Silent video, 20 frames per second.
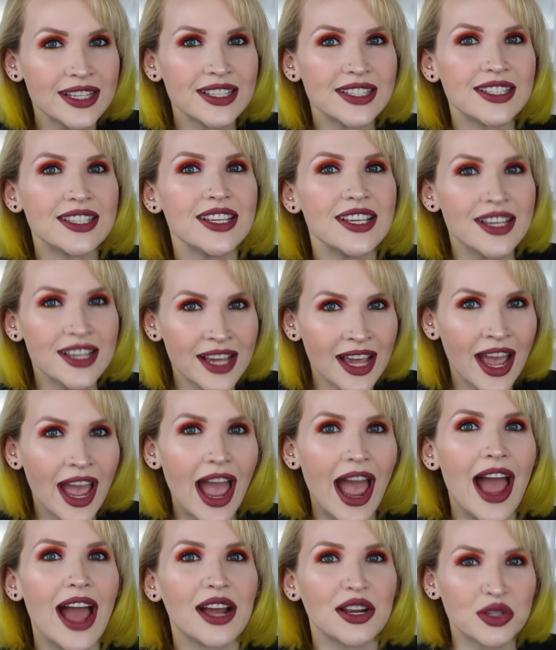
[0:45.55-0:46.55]
Seek
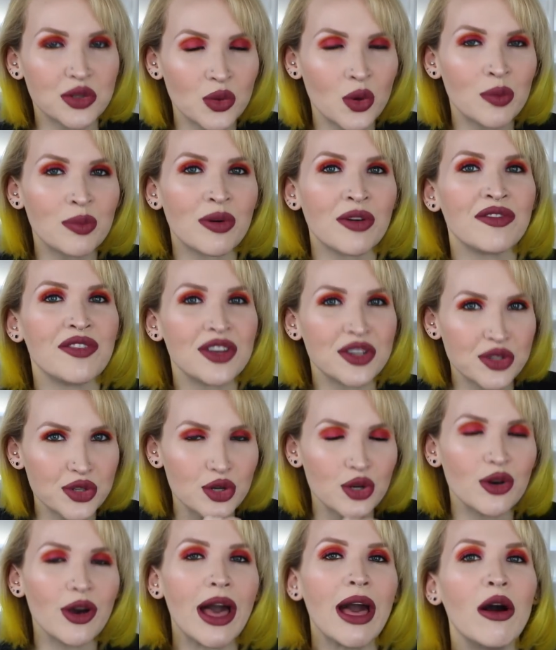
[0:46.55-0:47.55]
actual
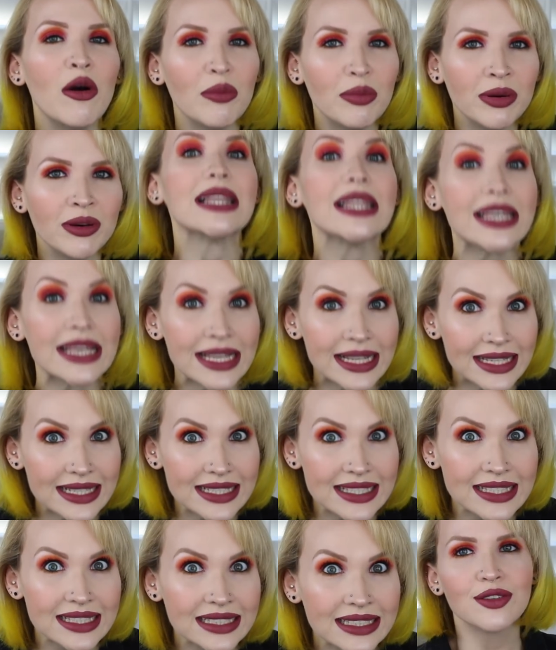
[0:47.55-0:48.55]
professional help,
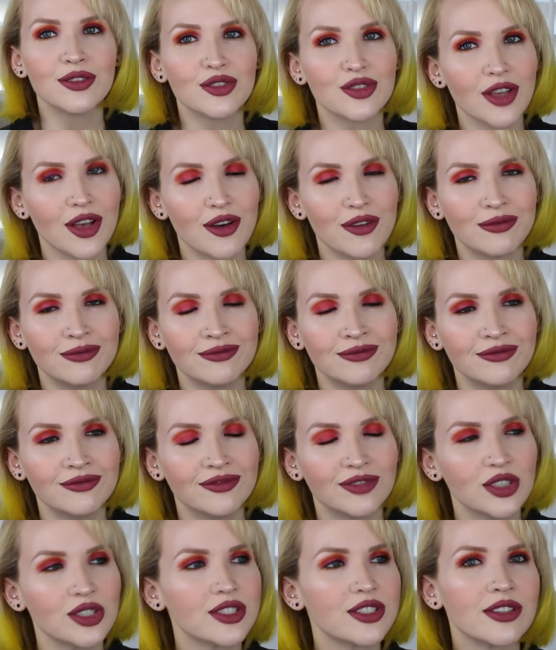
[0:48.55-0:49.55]
please. So,
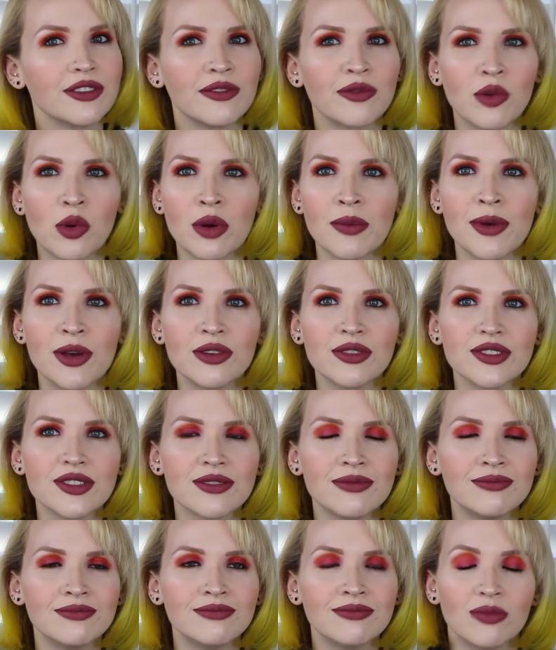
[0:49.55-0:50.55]
first and foremost,
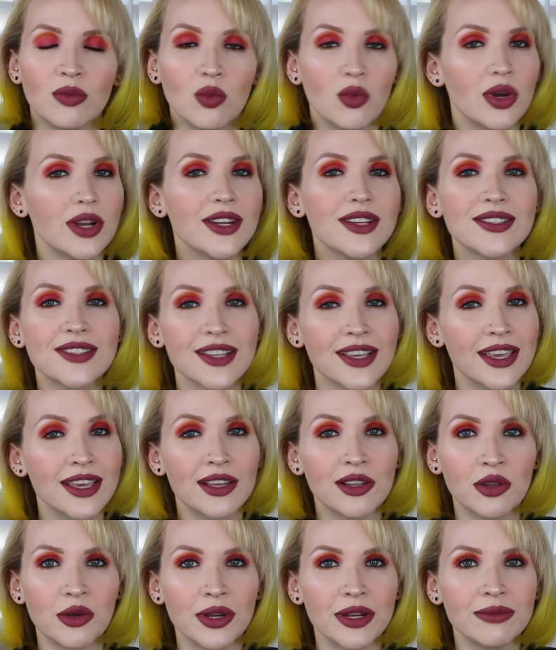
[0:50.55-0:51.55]
what is a
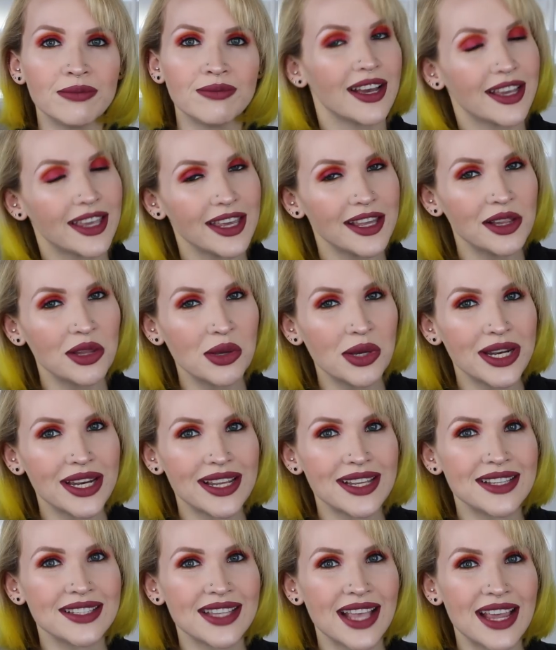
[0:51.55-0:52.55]
keloid? A keloid
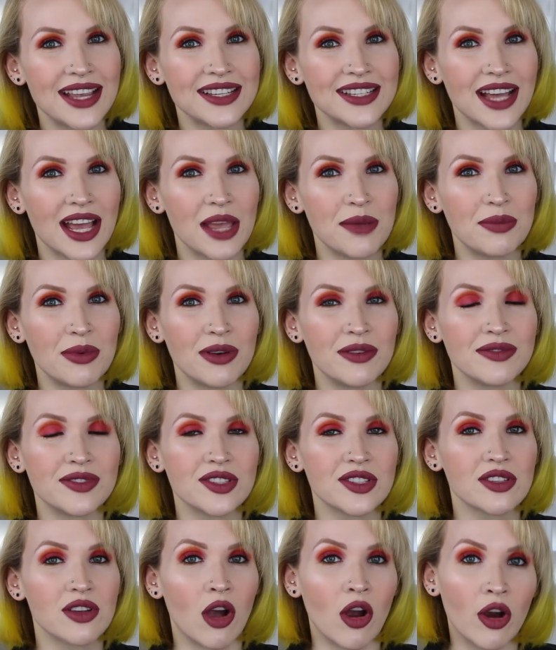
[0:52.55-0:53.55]
is a type of
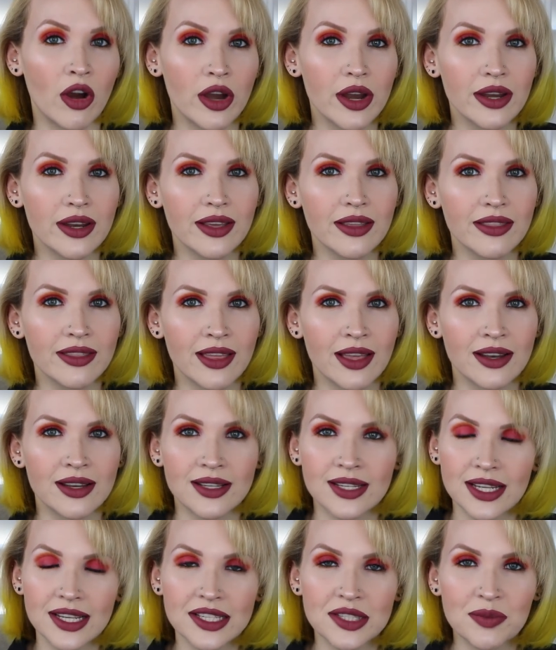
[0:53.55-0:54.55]
scarring that
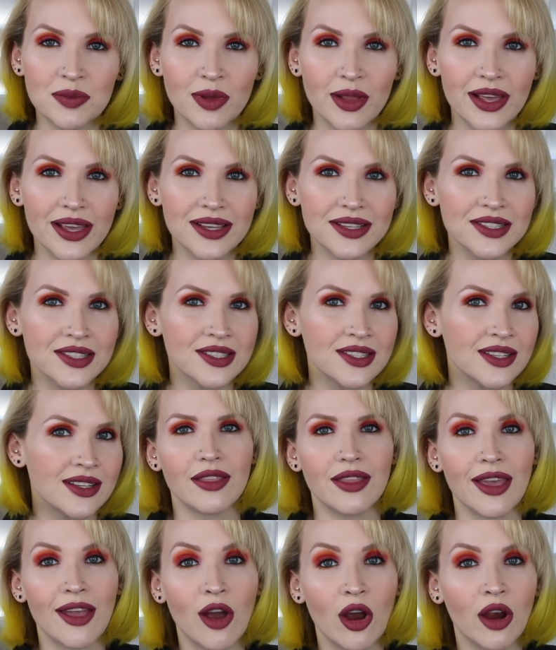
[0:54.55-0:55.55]
takes place.
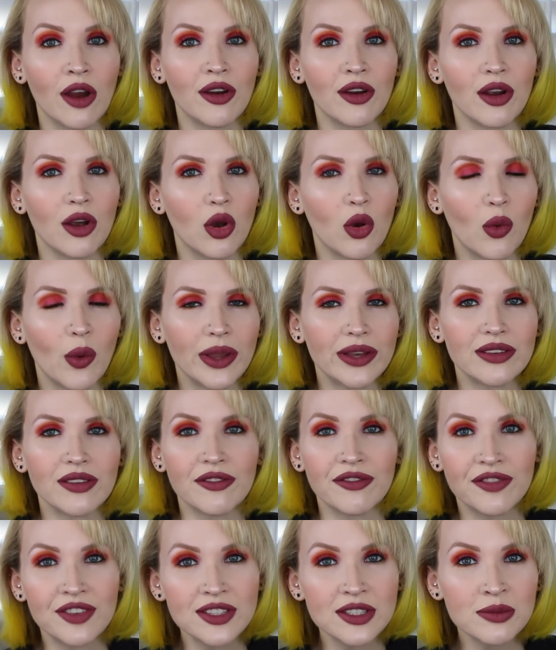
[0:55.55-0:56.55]
They are quite
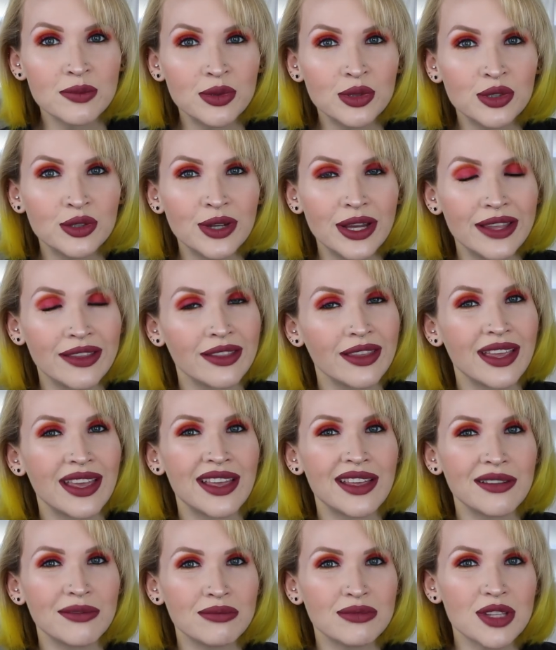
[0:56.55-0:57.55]
visible and
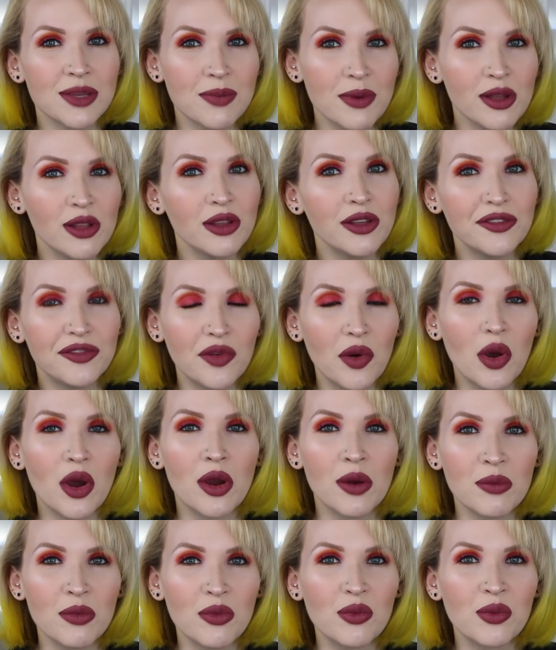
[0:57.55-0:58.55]
they typically
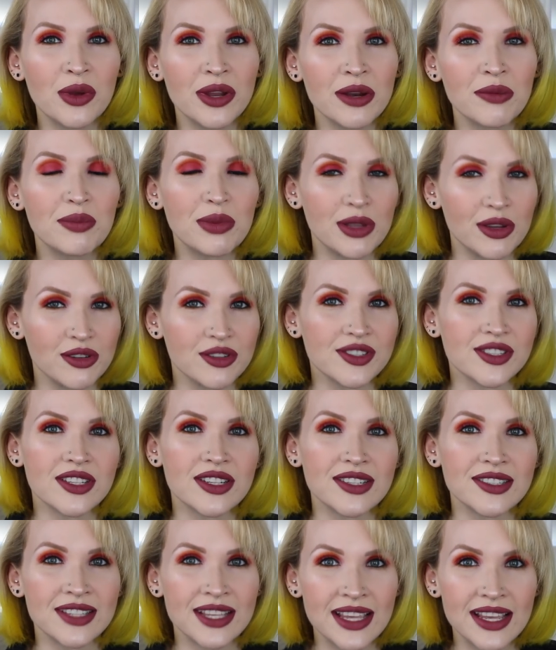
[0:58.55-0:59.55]
form when a piercing
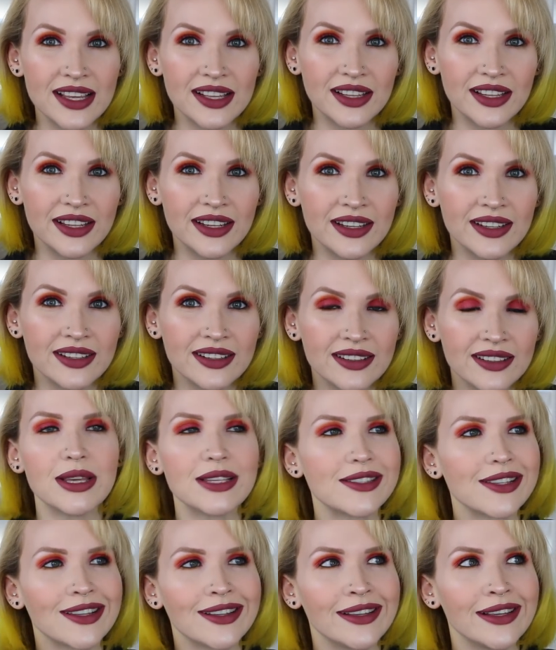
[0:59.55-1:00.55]
is healing.
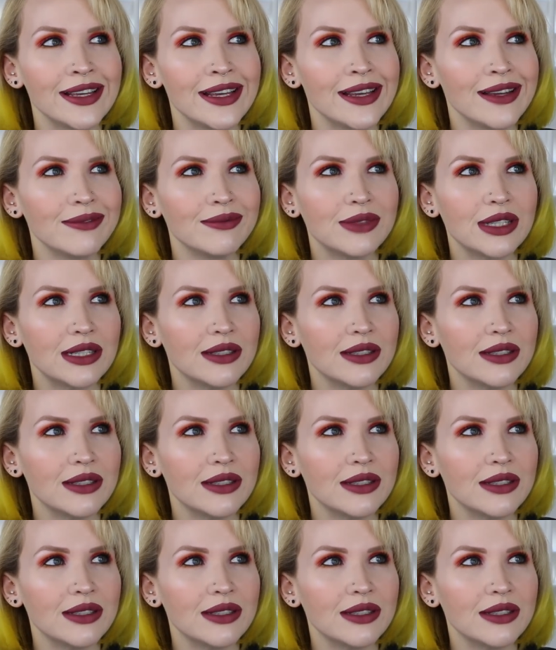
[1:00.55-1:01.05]
Basically,